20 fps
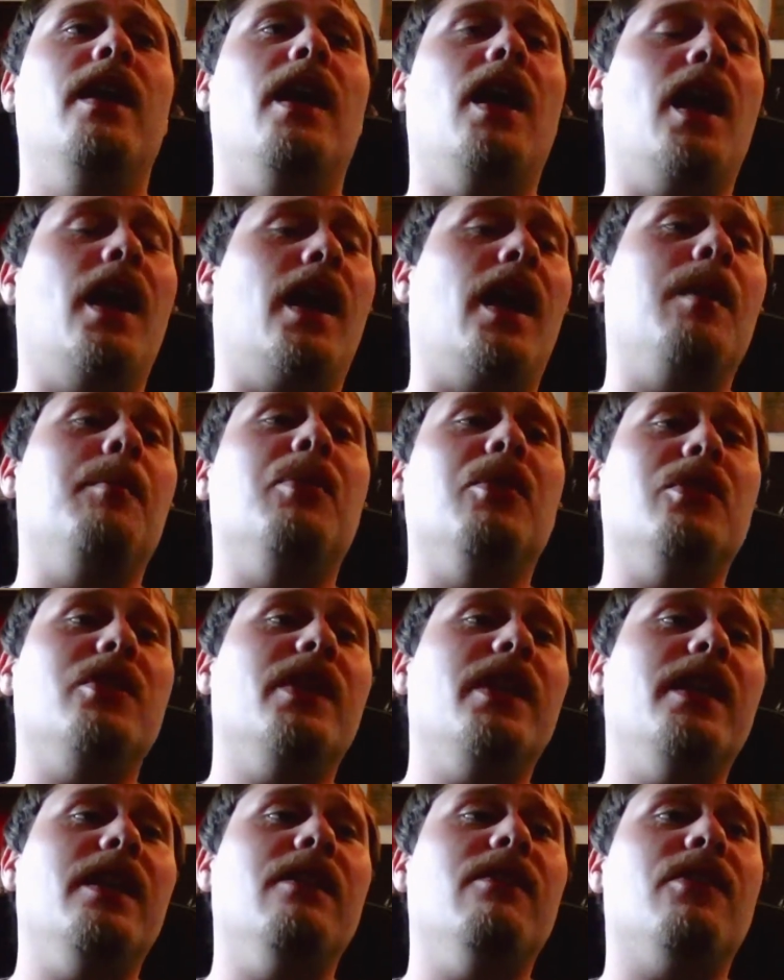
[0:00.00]
And I
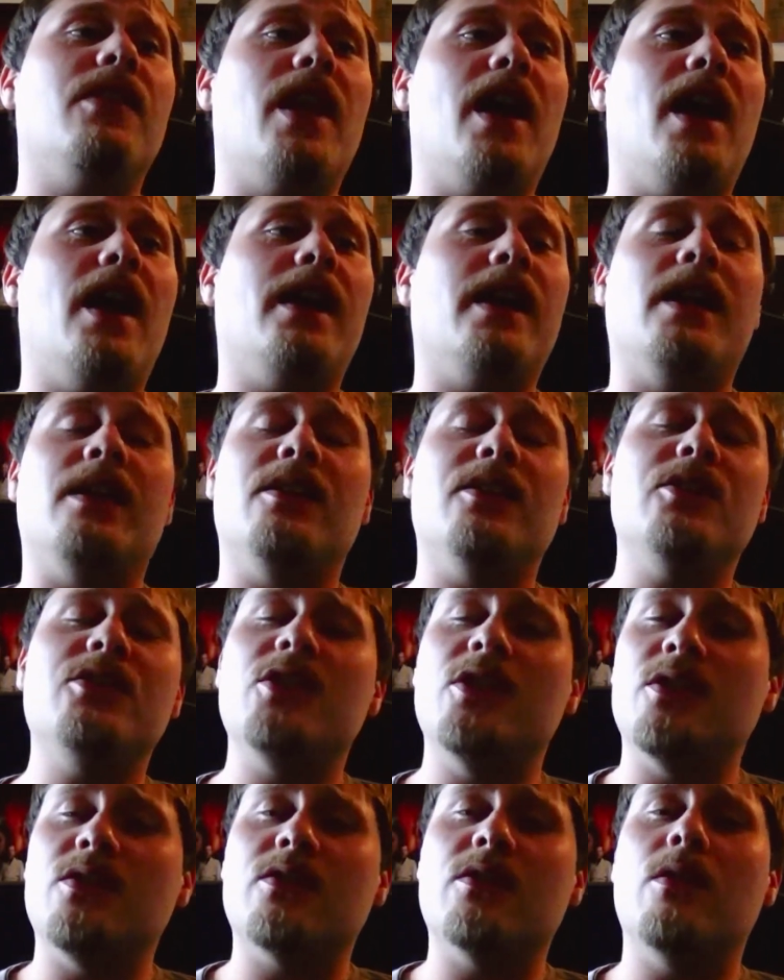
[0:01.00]
believe that it's
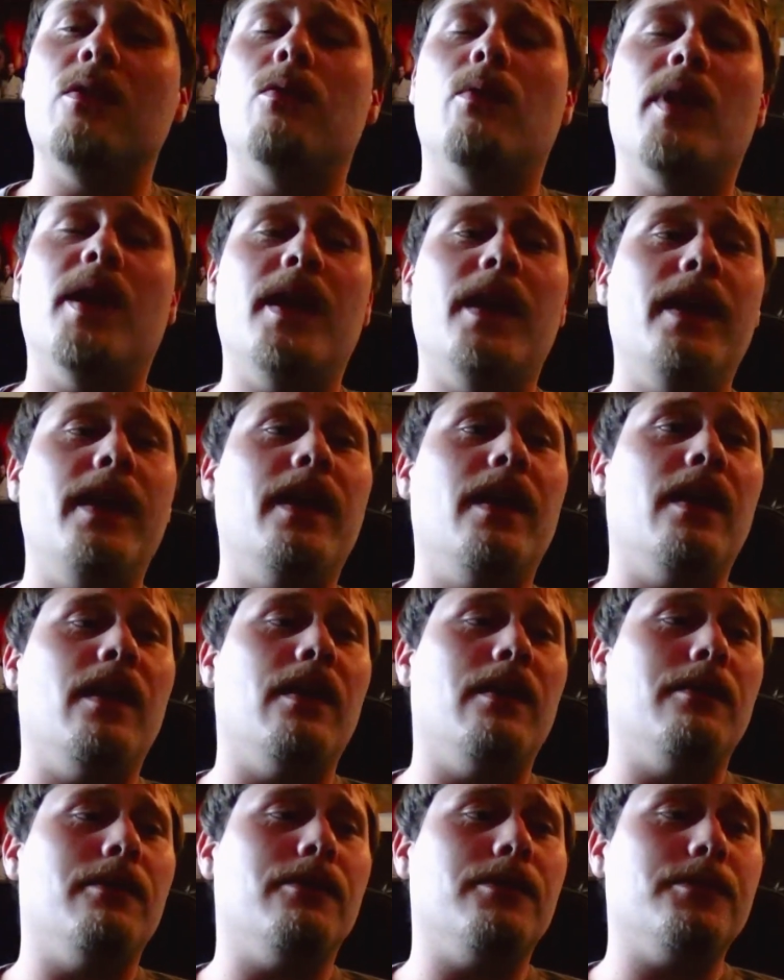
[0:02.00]
just a way
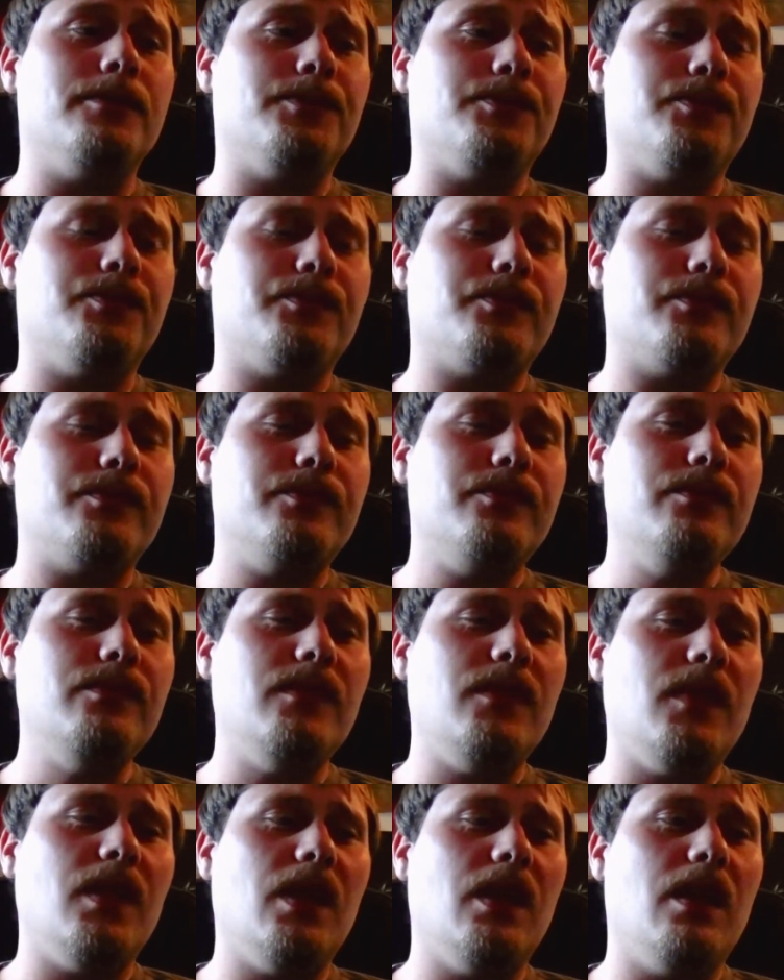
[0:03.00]
of
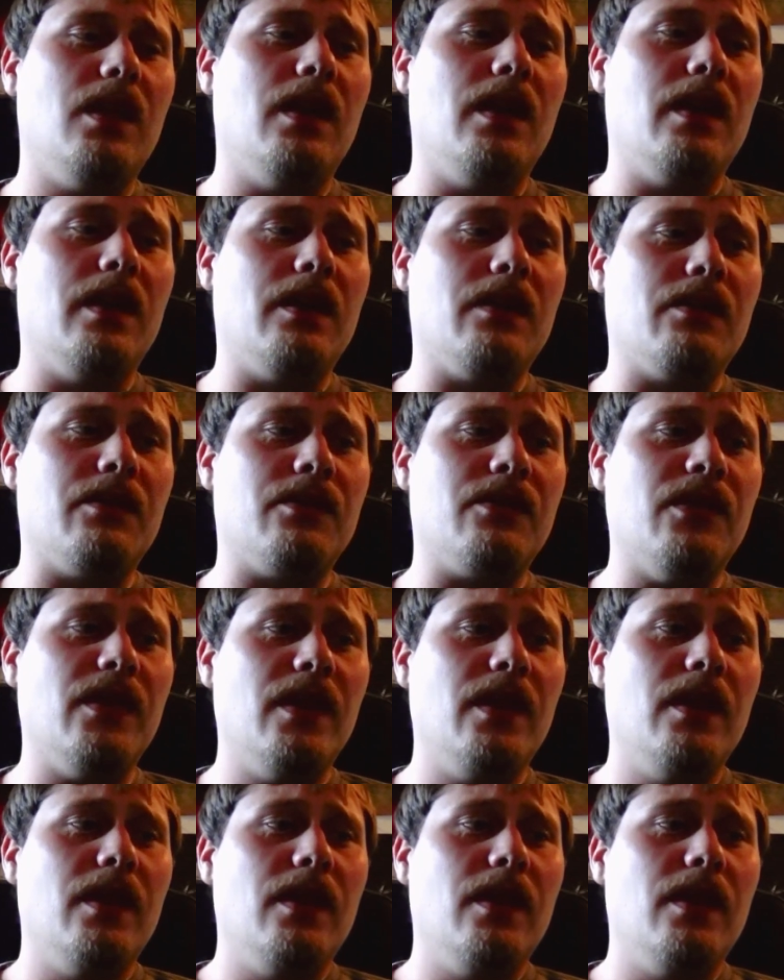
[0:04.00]
of